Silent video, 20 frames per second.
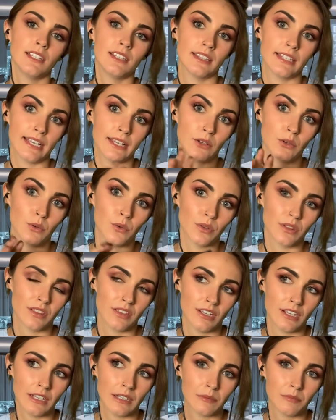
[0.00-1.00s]
that whole
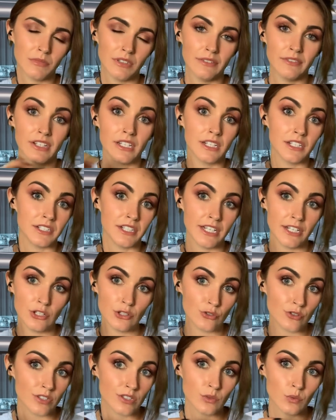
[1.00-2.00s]
thing, living in a
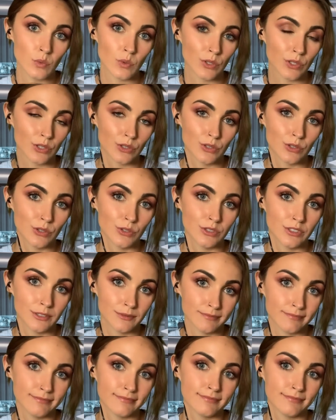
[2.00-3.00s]
dangerous world,
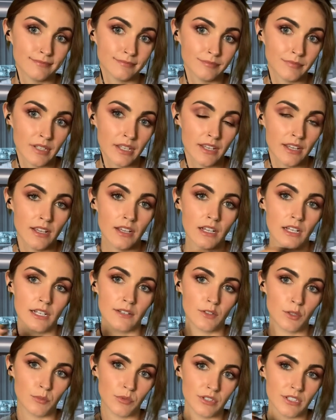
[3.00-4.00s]

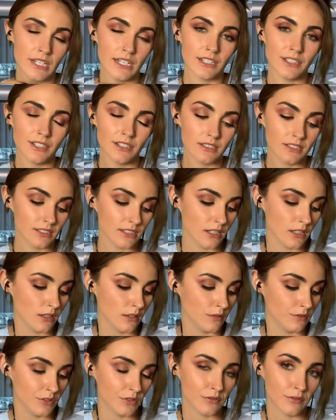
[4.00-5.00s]
have to protect
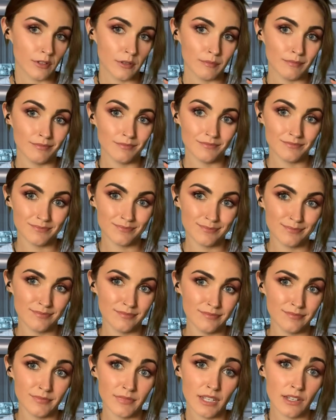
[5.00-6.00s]
ourselves from
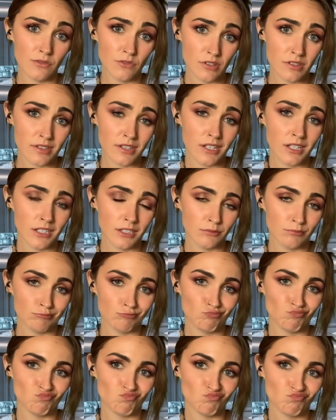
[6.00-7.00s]
everything.
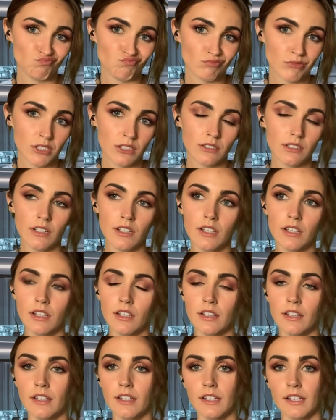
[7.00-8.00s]

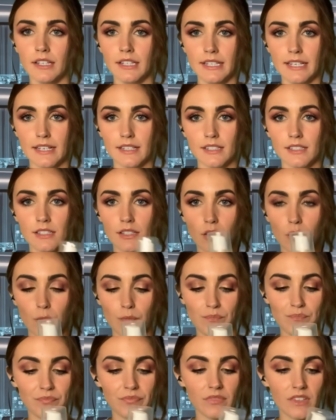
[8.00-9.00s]
Yes, so
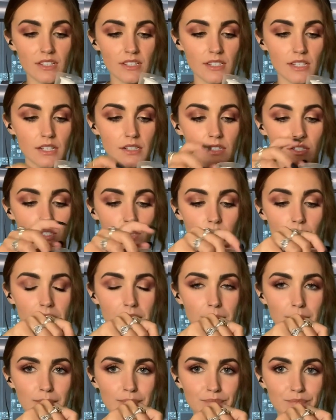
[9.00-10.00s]
the
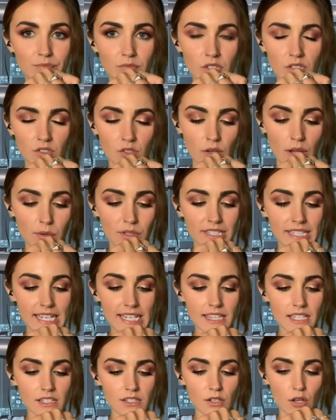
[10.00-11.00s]
sunscreen. So I will
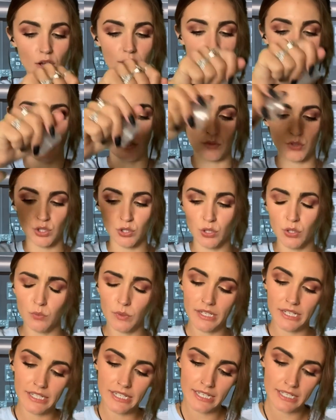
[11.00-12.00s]
take this off and I'll show you
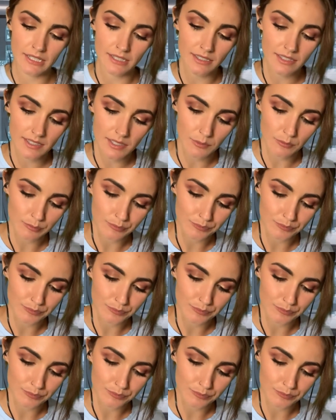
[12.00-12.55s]
what it is.